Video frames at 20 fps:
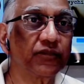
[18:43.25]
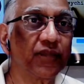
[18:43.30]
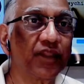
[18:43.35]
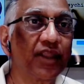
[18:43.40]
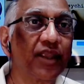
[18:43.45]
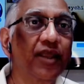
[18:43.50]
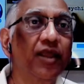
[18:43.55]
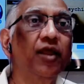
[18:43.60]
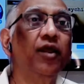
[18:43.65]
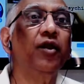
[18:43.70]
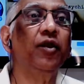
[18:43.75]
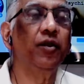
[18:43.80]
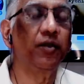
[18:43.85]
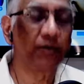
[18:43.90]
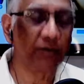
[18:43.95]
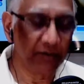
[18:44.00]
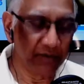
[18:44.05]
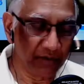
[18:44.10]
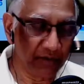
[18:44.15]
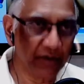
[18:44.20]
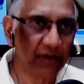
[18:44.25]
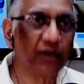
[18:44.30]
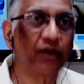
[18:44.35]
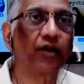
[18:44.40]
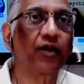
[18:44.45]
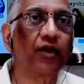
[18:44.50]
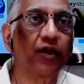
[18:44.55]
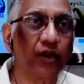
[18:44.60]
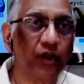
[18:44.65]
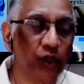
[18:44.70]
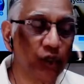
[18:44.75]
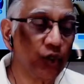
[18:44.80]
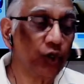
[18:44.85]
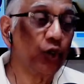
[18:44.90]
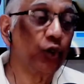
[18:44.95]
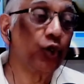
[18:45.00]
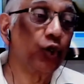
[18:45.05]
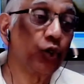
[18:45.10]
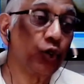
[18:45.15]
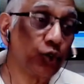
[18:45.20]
condition or is this a psychological condition?